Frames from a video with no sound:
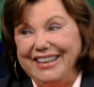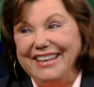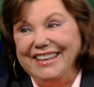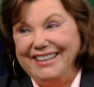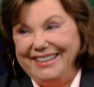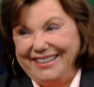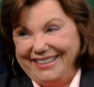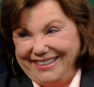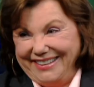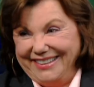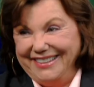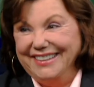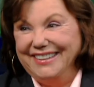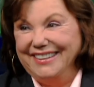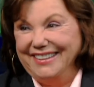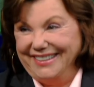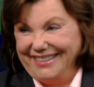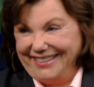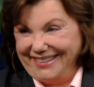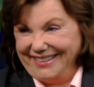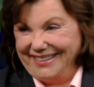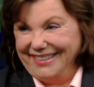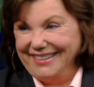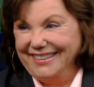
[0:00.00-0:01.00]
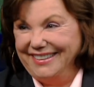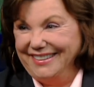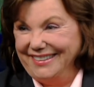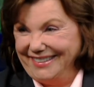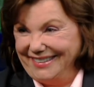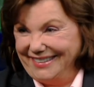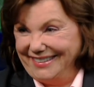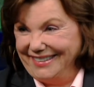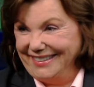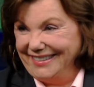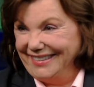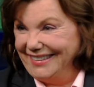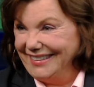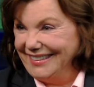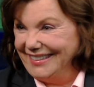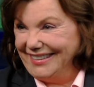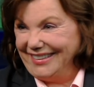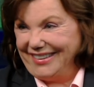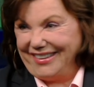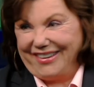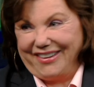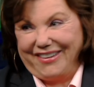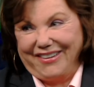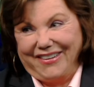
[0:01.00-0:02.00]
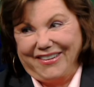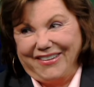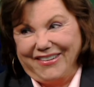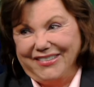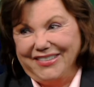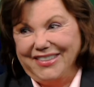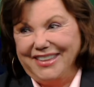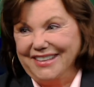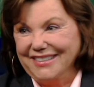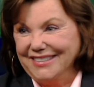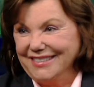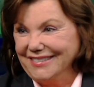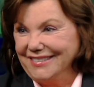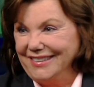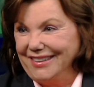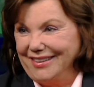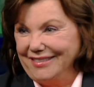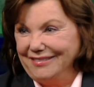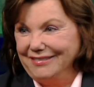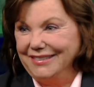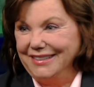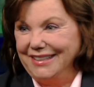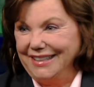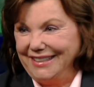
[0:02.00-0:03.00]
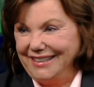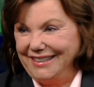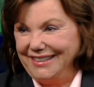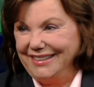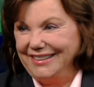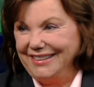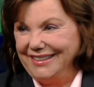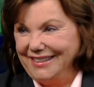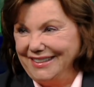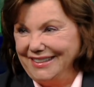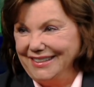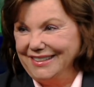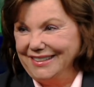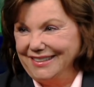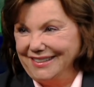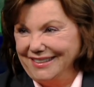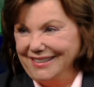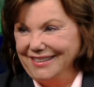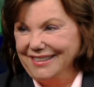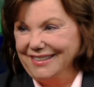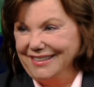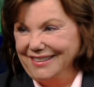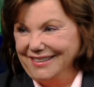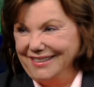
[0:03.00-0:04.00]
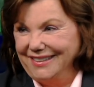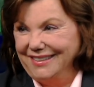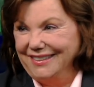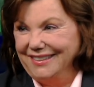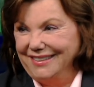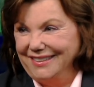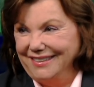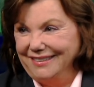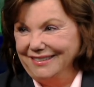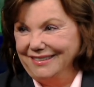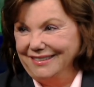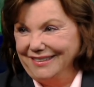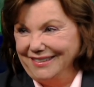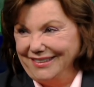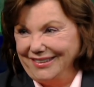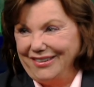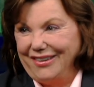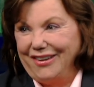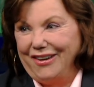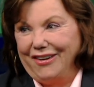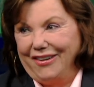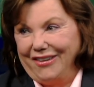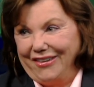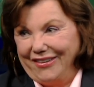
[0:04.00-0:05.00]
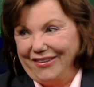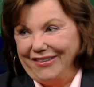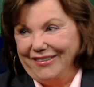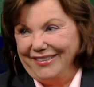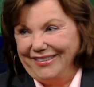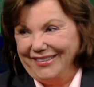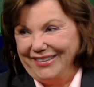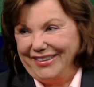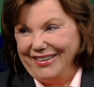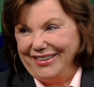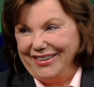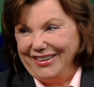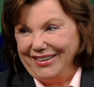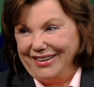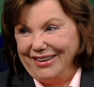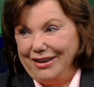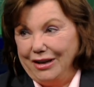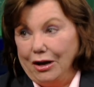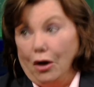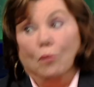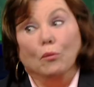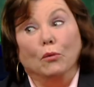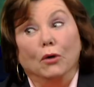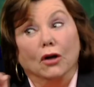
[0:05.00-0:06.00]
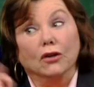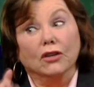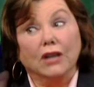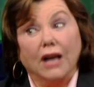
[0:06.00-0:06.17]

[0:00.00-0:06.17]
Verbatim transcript: and we have you back on the screen, both oh, directing lovely. and acting. Marsha, this is, it's been a pleasure. real delight to meet you. Thank you so much. Well,